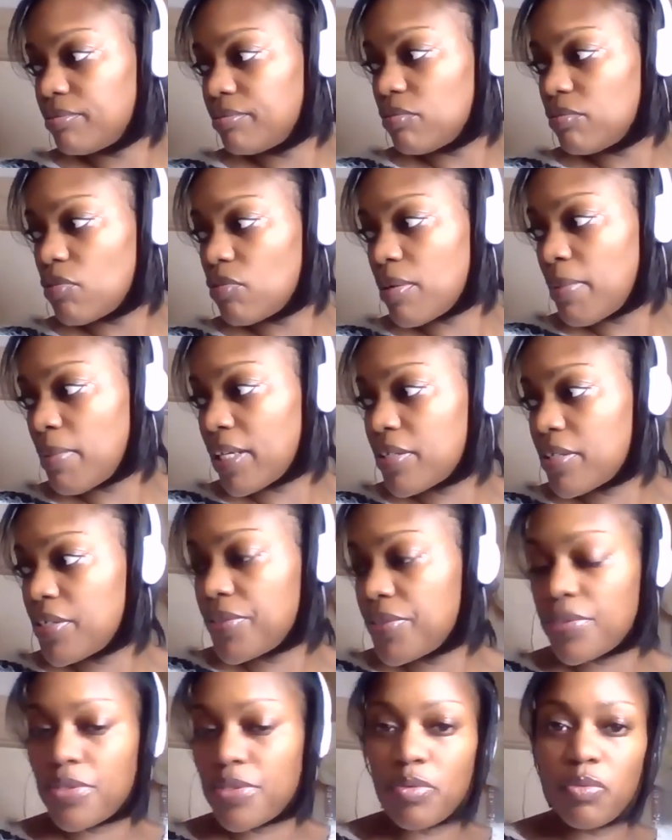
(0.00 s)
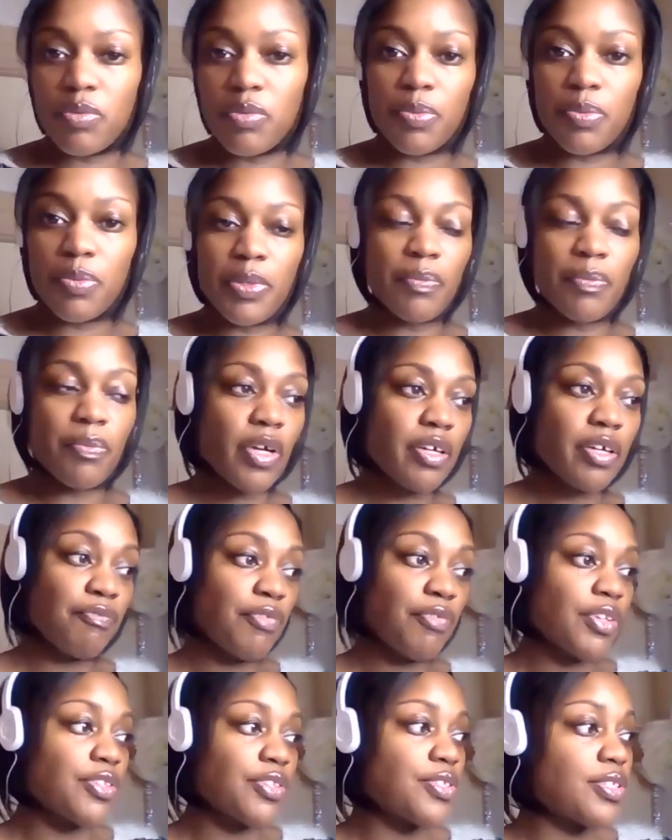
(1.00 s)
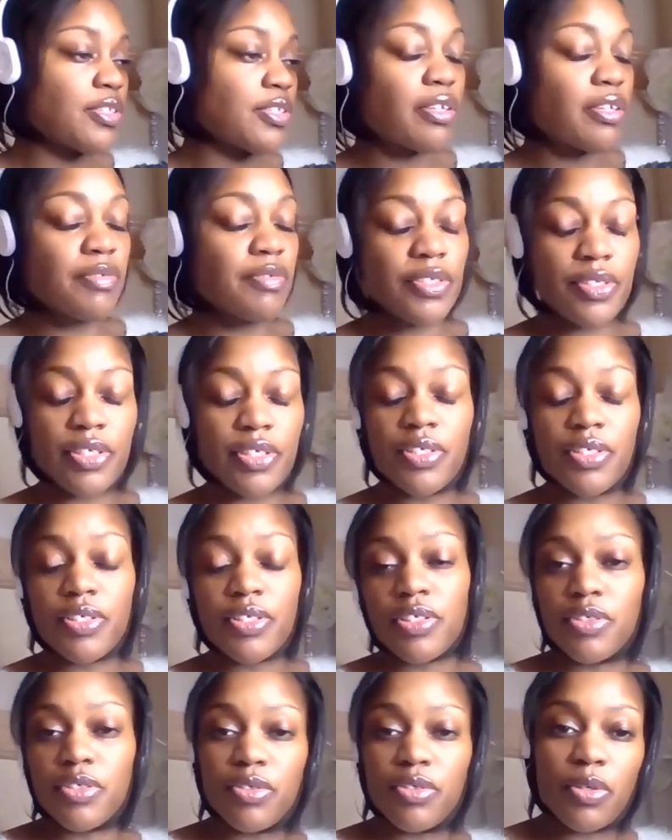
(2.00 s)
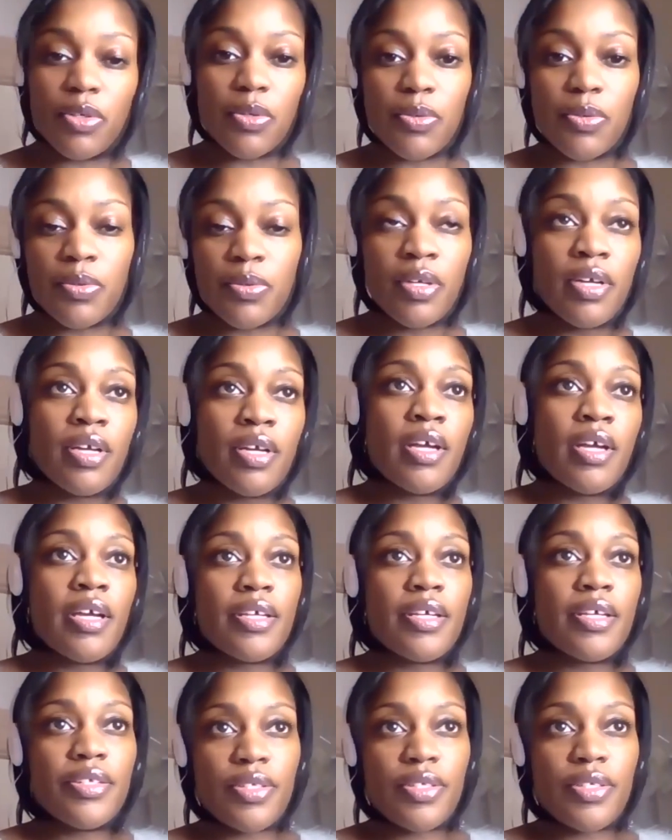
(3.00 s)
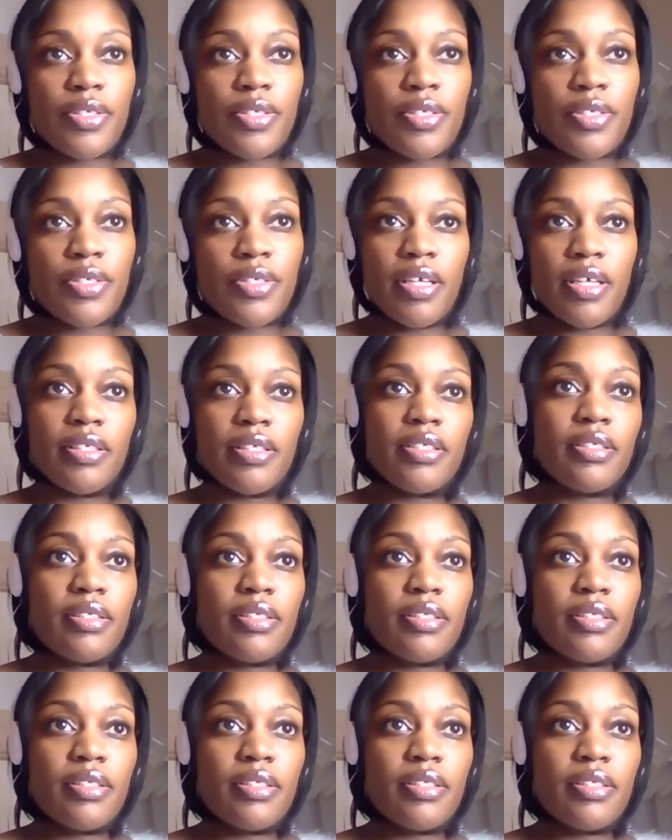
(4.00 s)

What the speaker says: one of my cousins who's been working for the Center of Disease Control said